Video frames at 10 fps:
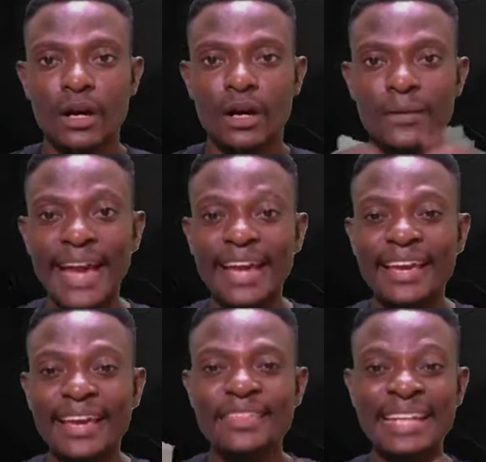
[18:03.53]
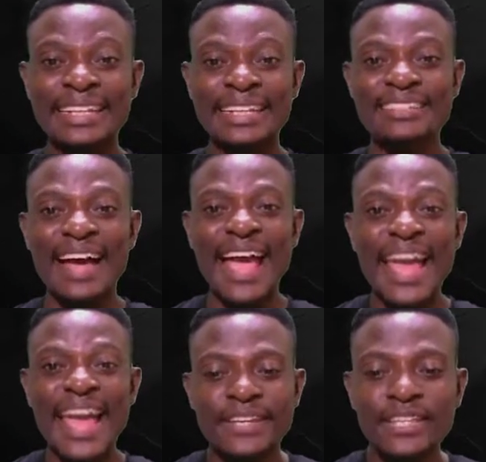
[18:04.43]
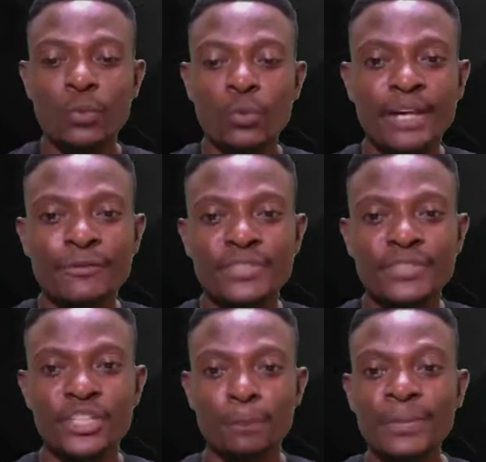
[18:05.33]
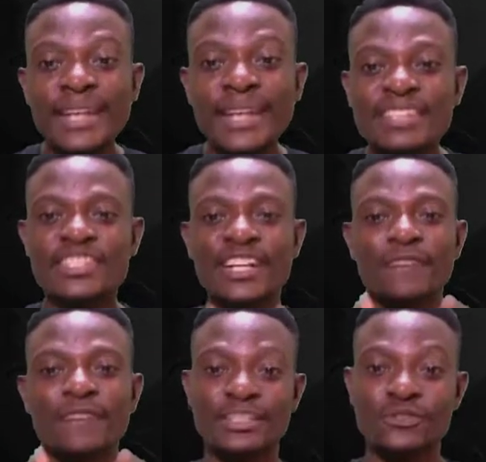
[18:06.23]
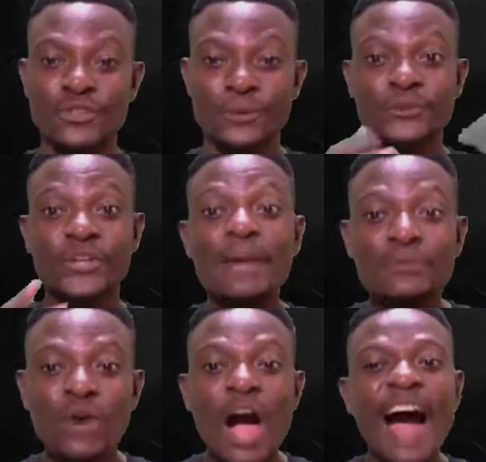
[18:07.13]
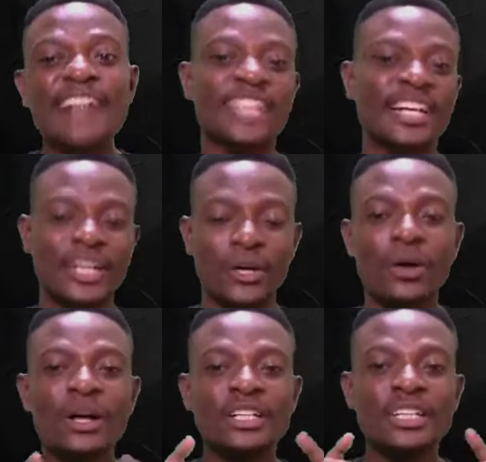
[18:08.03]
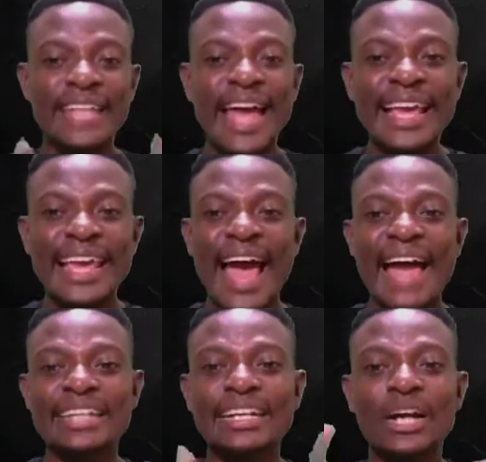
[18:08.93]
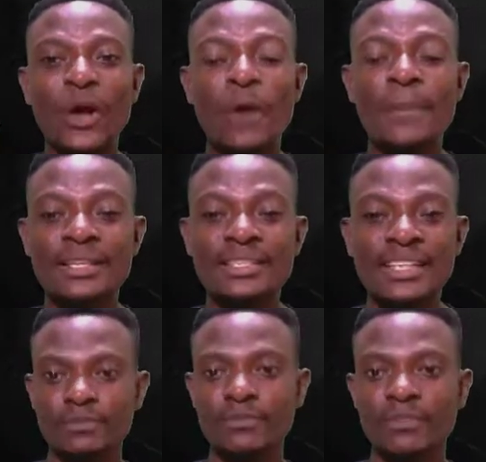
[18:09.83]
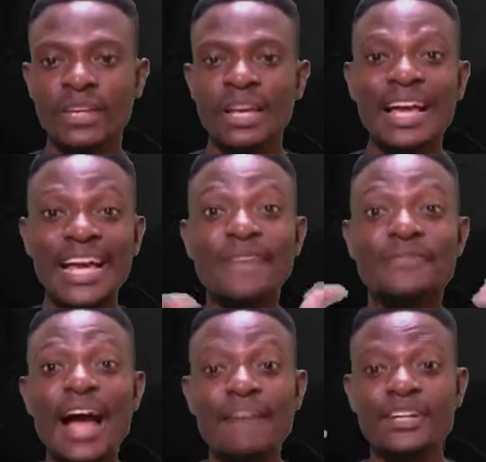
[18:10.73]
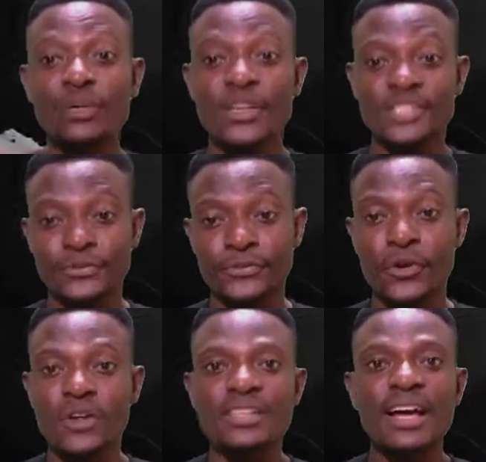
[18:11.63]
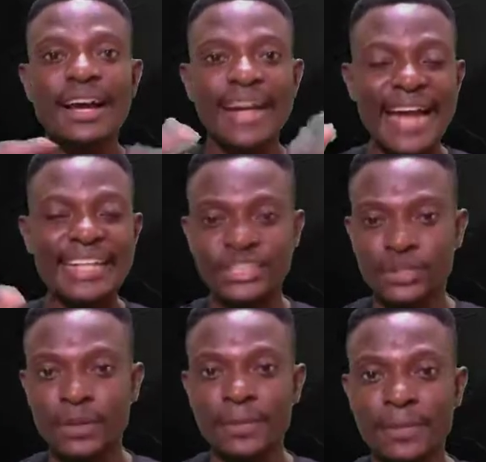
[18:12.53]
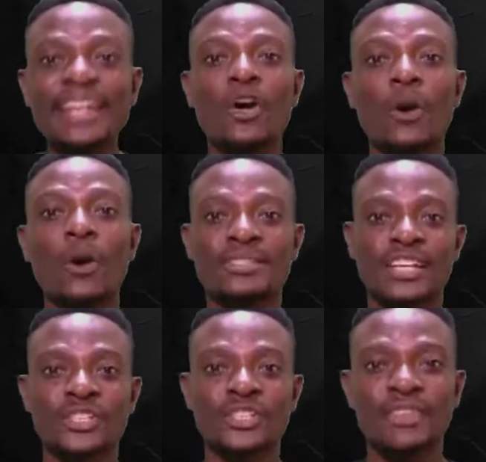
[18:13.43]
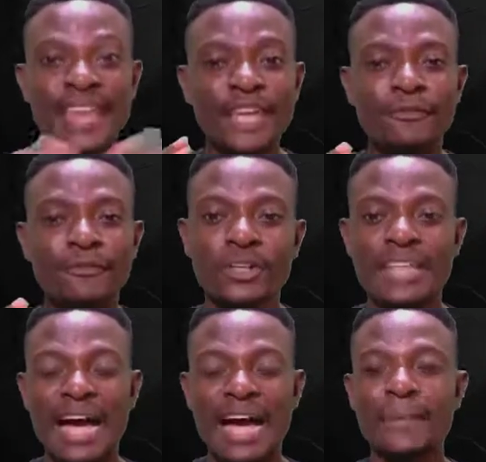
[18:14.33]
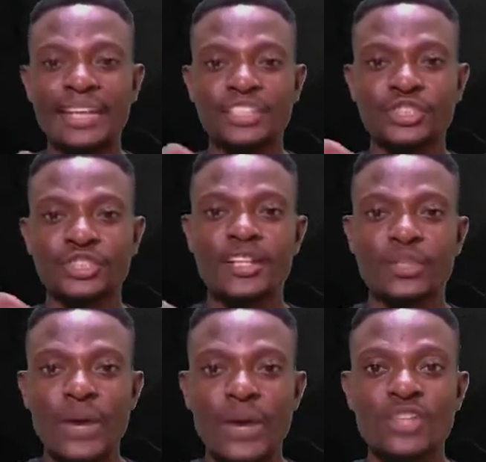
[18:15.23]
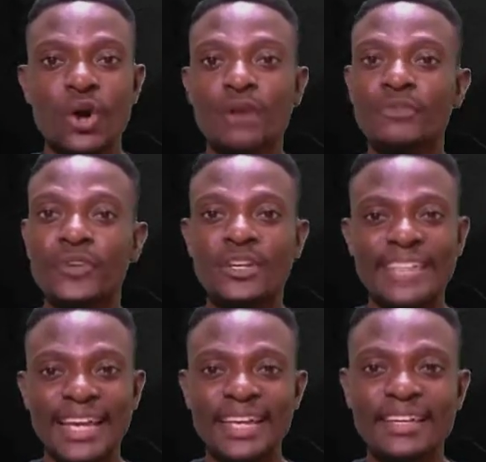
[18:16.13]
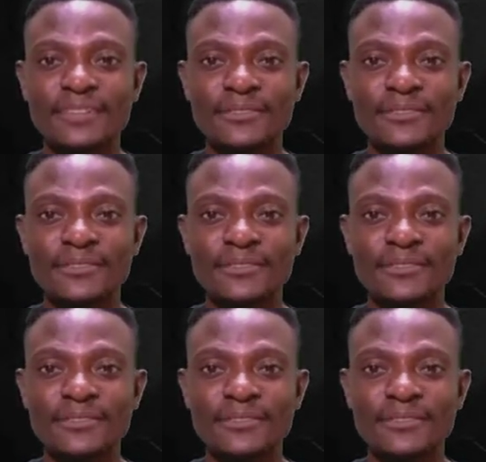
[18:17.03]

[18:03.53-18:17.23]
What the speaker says: Okay, that is the end of this wonderful session. Please do not forget to subscribe to our channel, like and comment. If you have any questions for us, kindly drop them in the comment section. Thank you for your time. Enjoy the rest of your day.